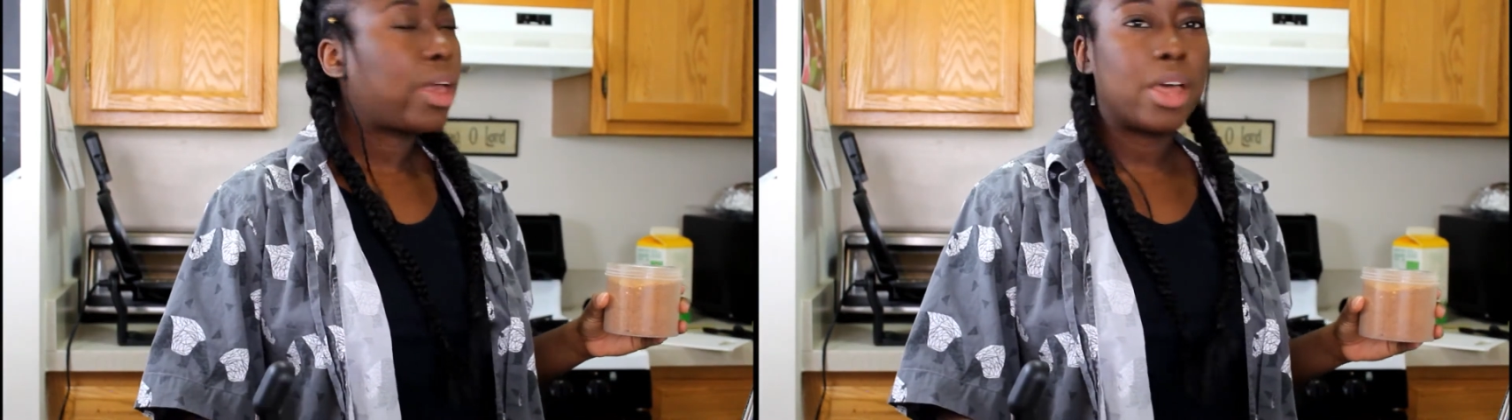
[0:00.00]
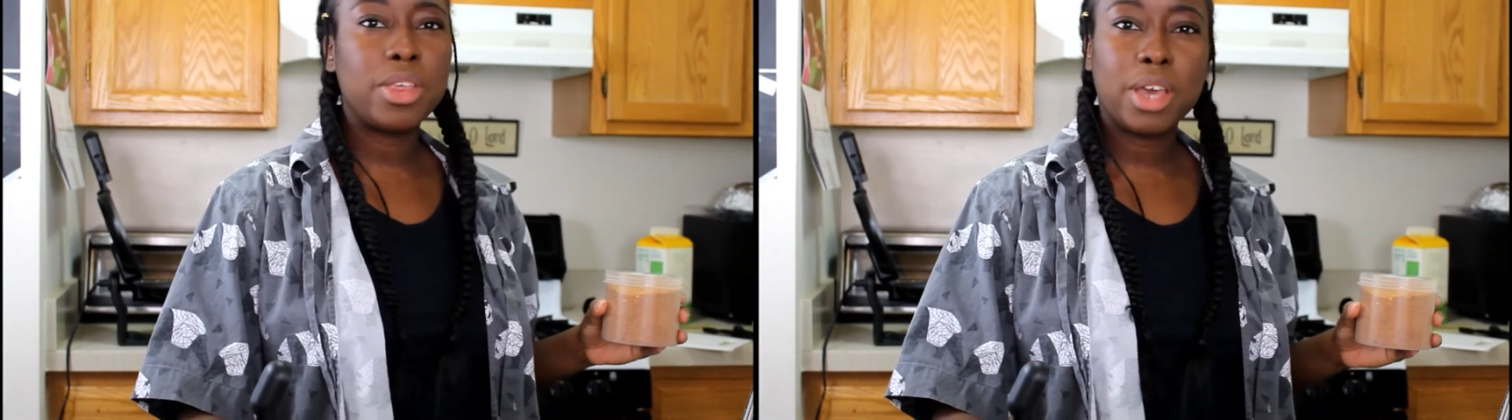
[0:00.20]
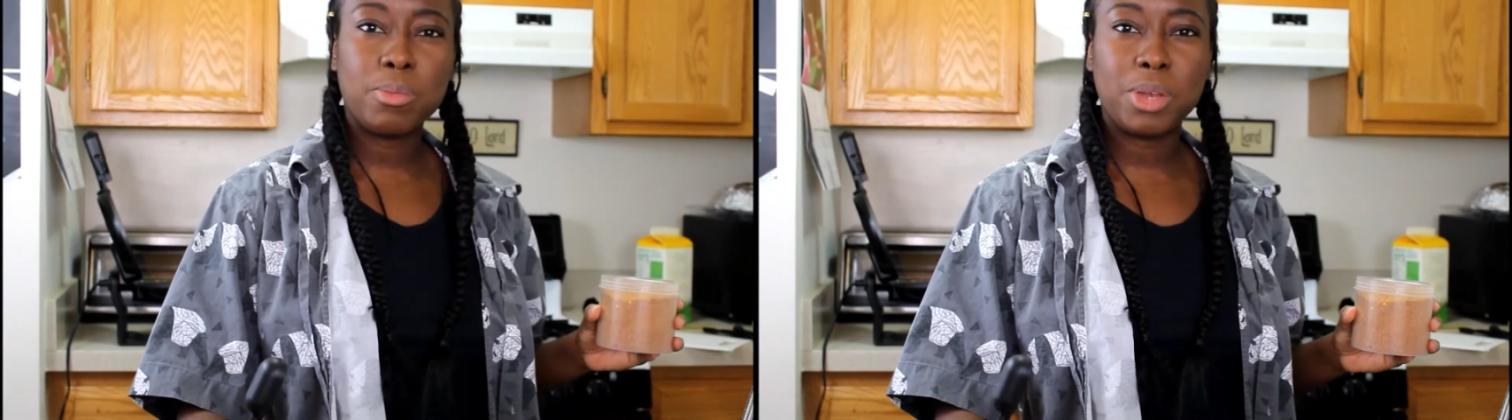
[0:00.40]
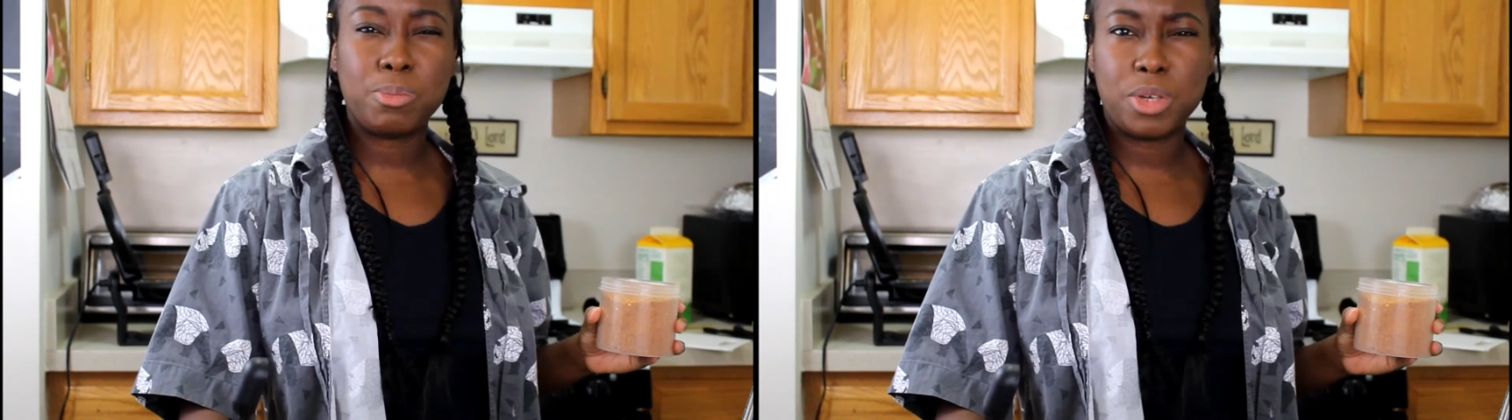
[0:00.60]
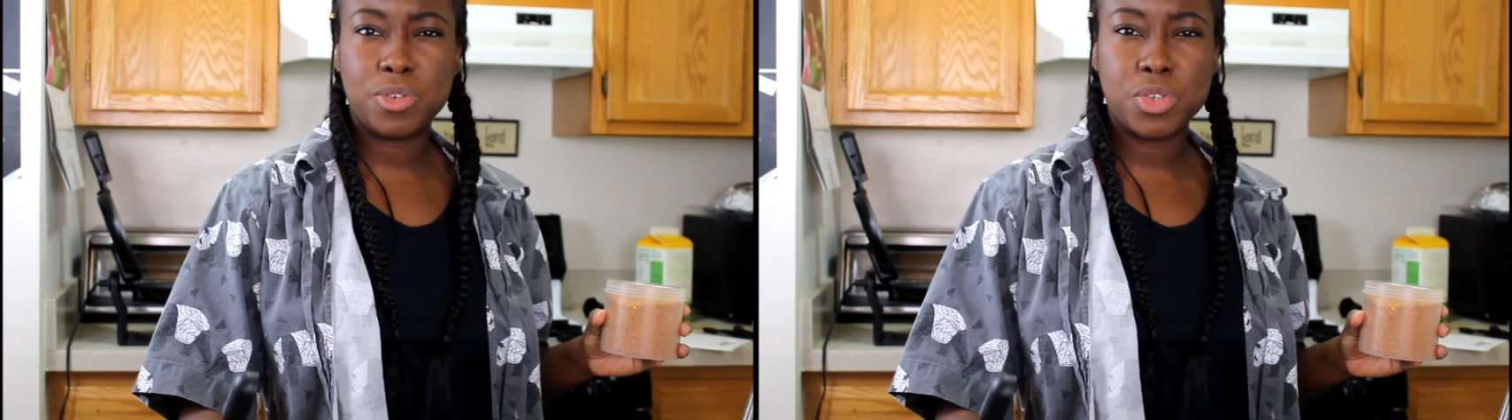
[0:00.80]
I think I made
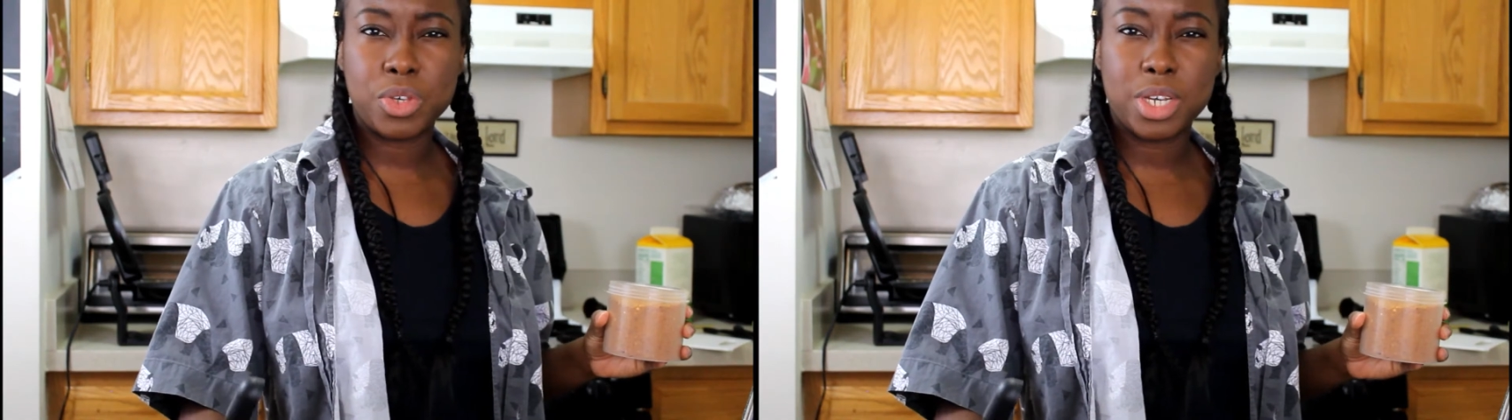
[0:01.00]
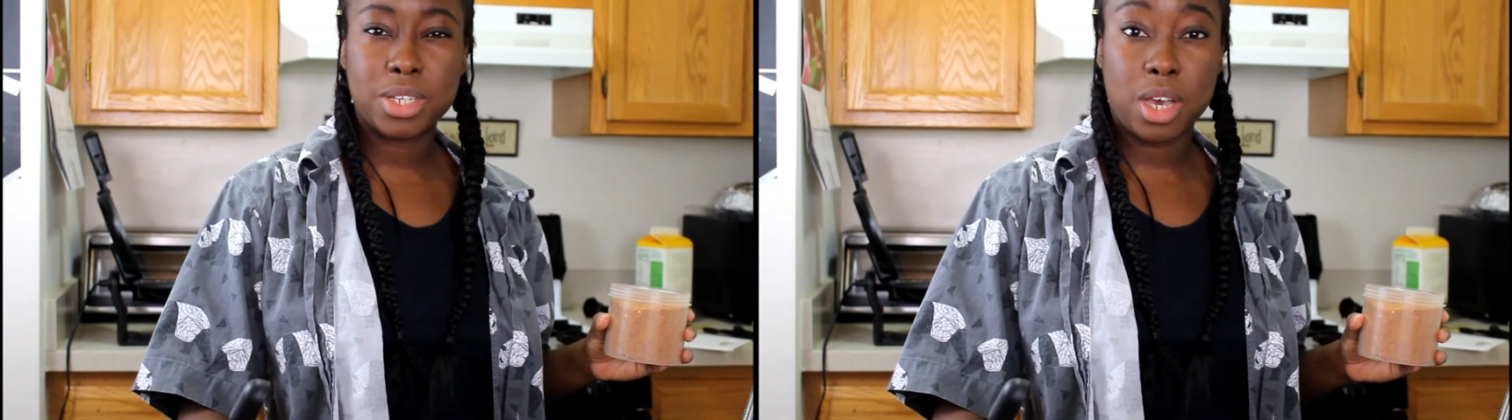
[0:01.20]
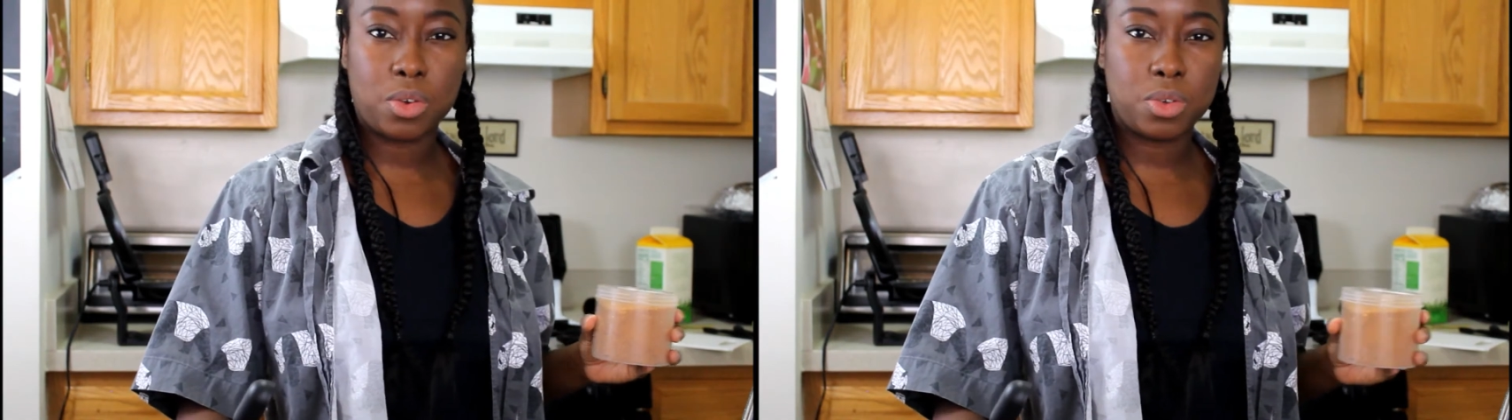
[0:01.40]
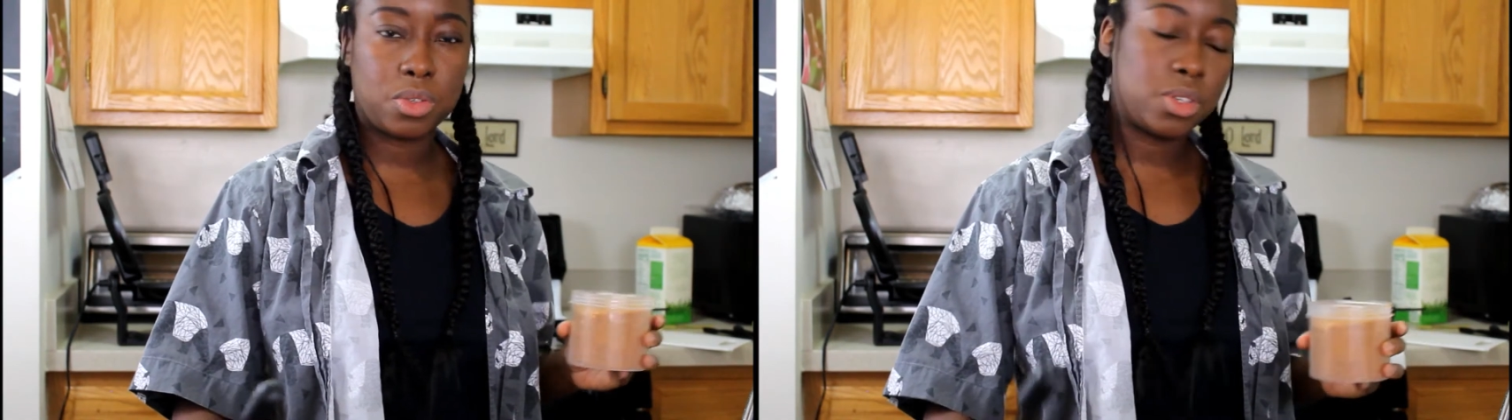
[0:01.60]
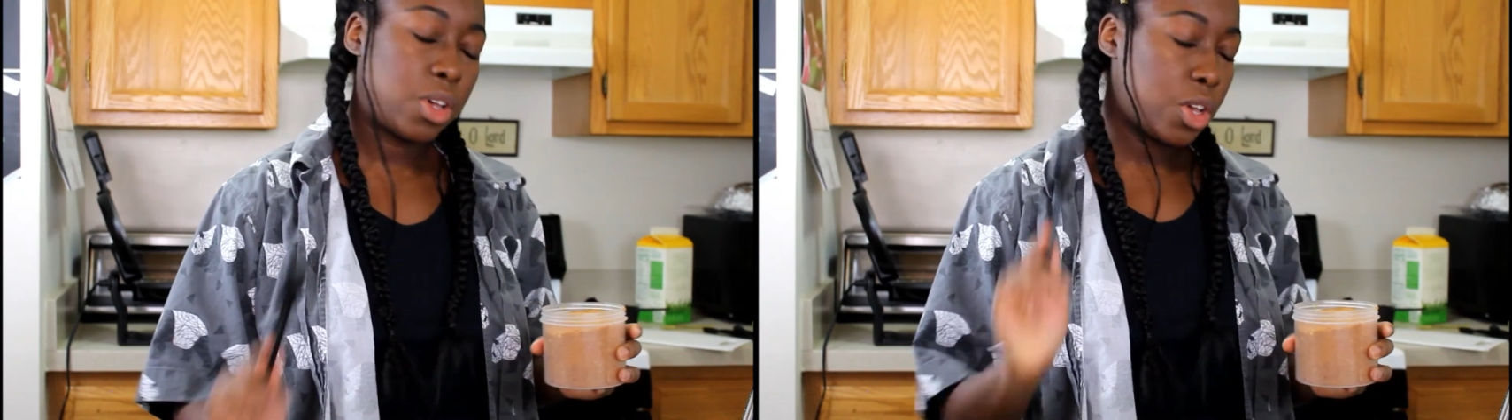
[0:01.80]
beef suya
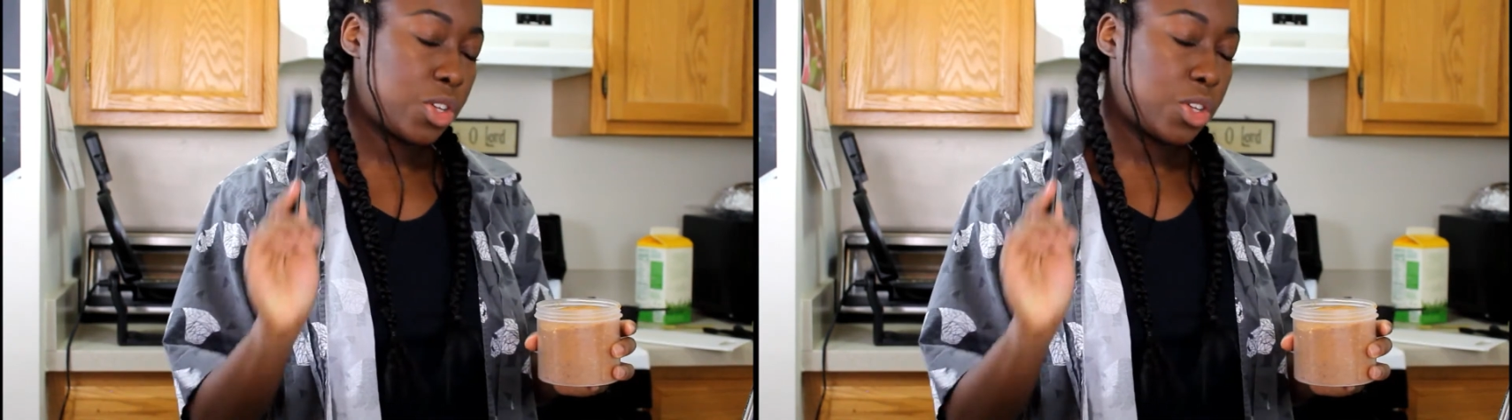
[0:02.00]
tacos.